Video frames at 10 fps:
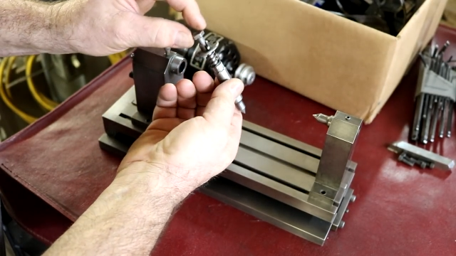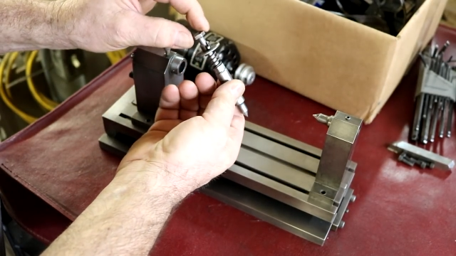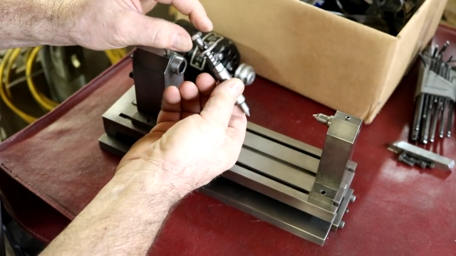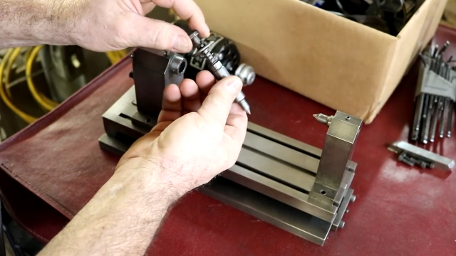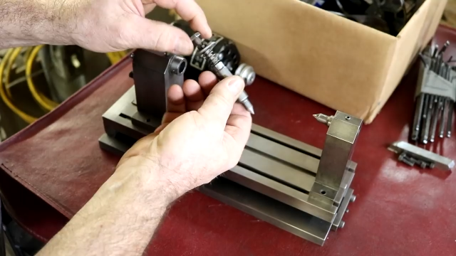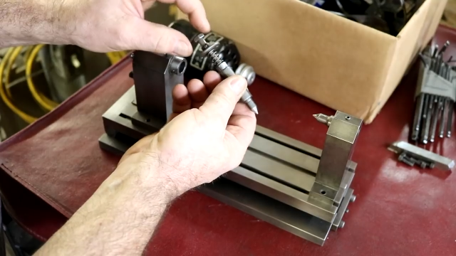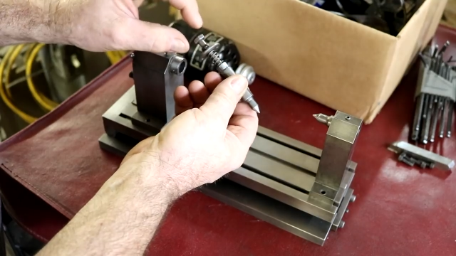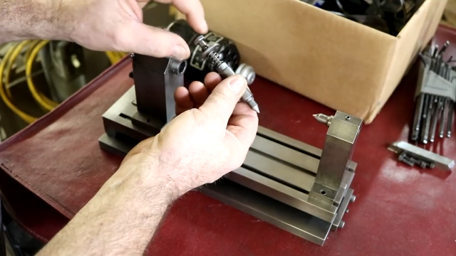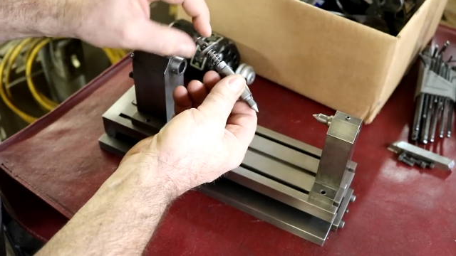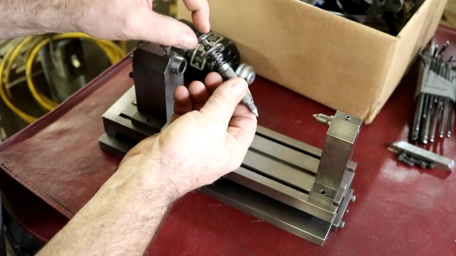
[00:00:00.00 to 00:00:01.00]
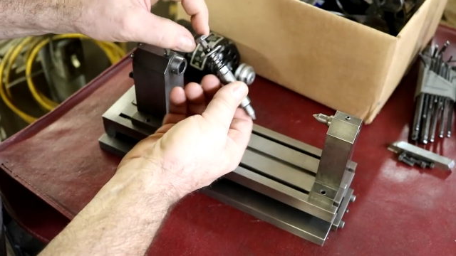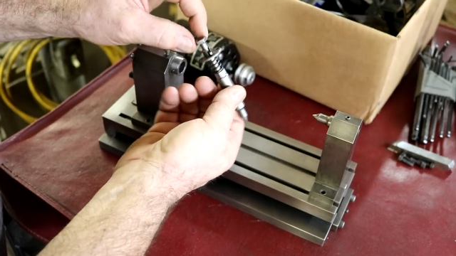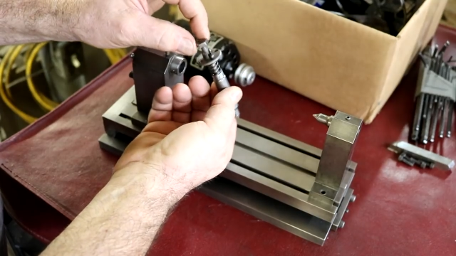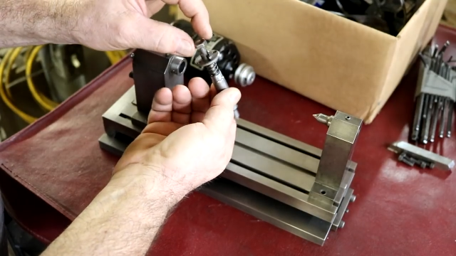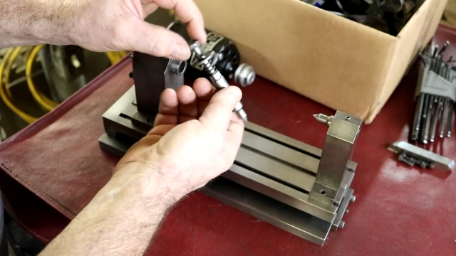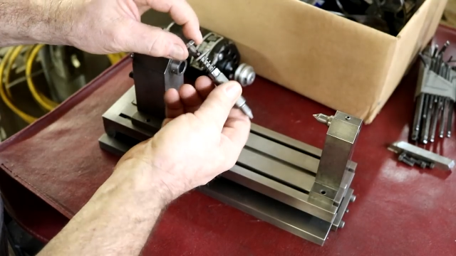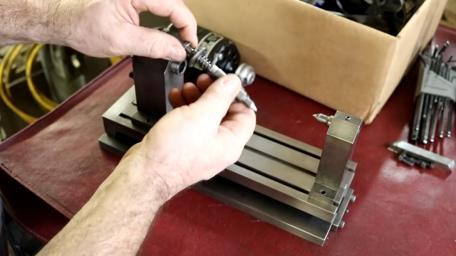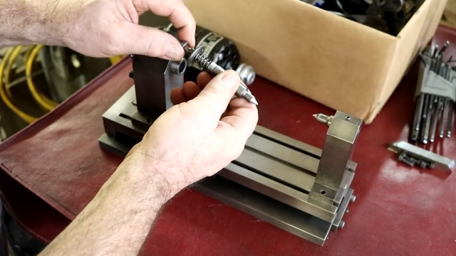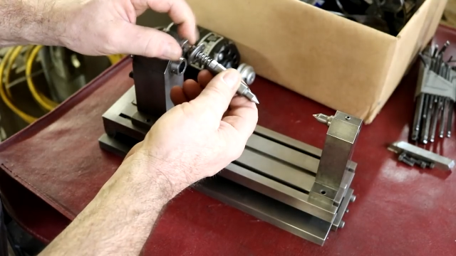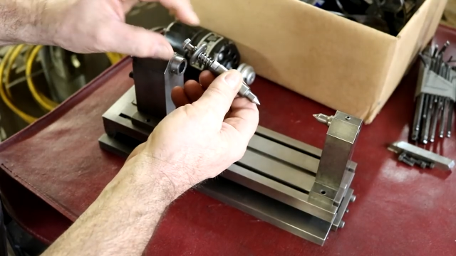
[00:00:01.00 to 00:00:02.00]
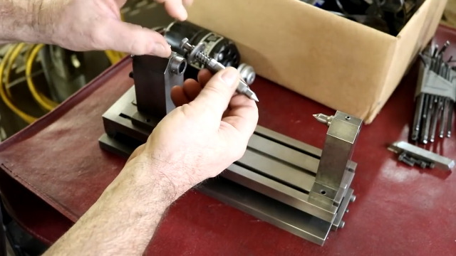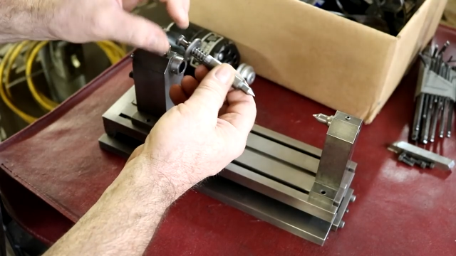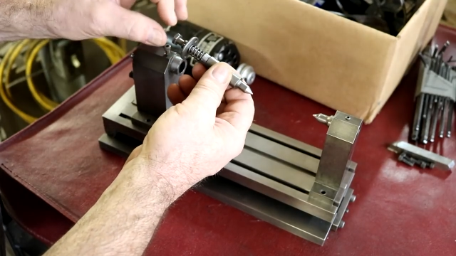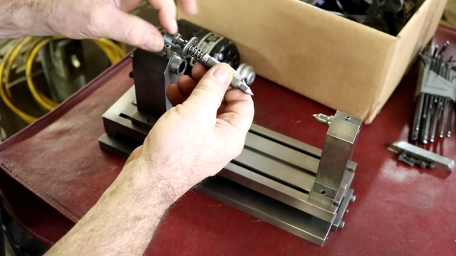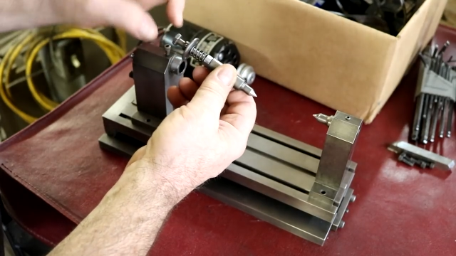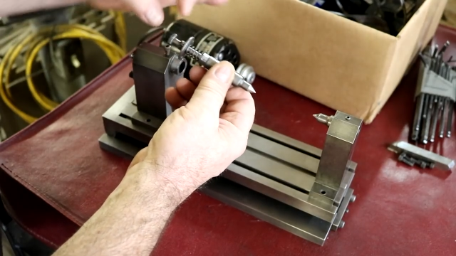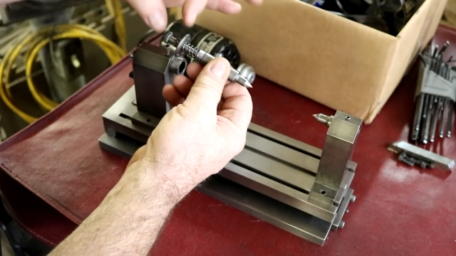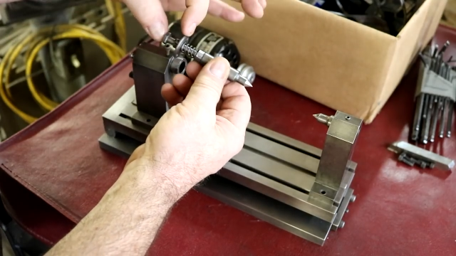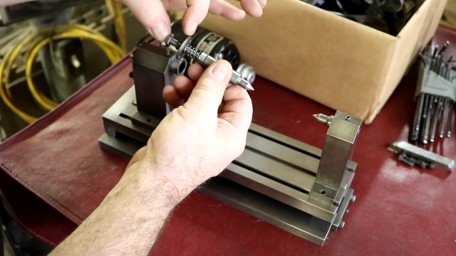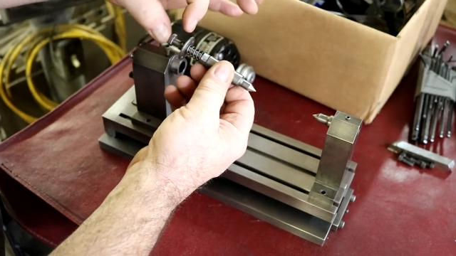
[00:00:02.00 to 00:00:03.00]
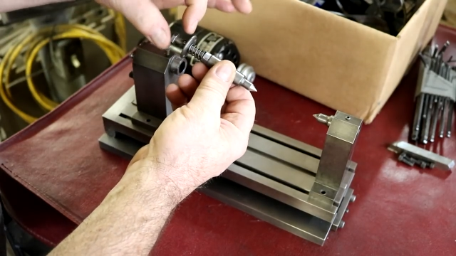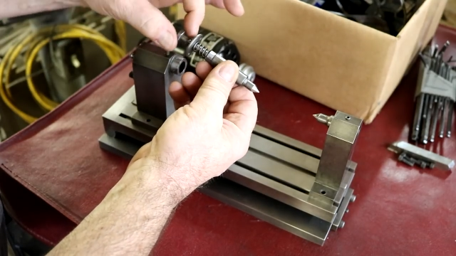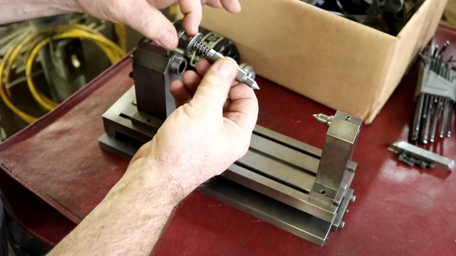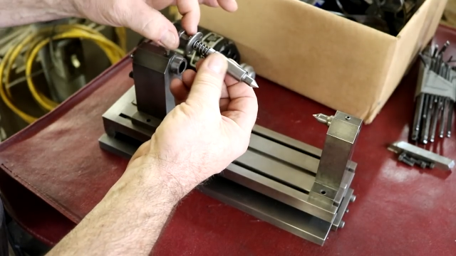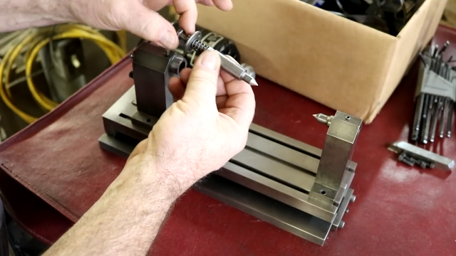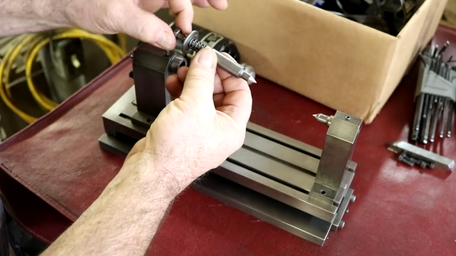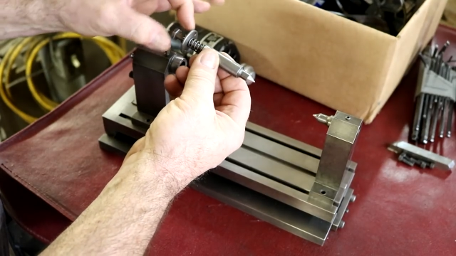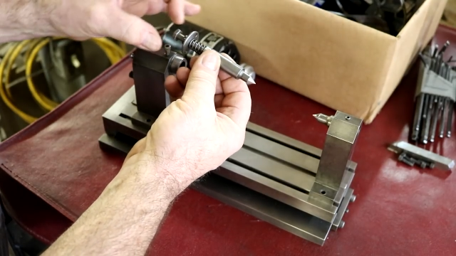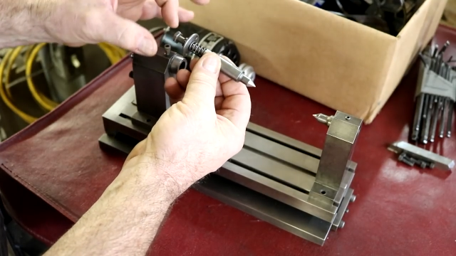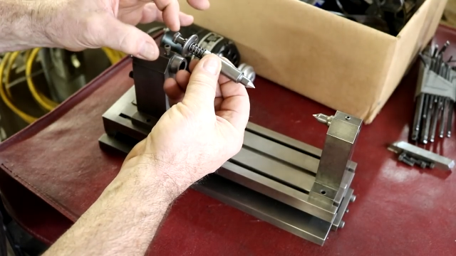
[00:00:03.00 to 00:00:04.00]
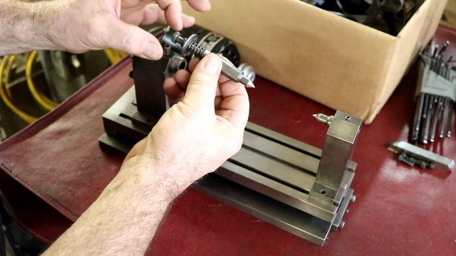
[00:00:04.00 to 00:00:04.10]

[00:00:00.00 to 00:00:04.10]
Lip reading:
(no speaker visible)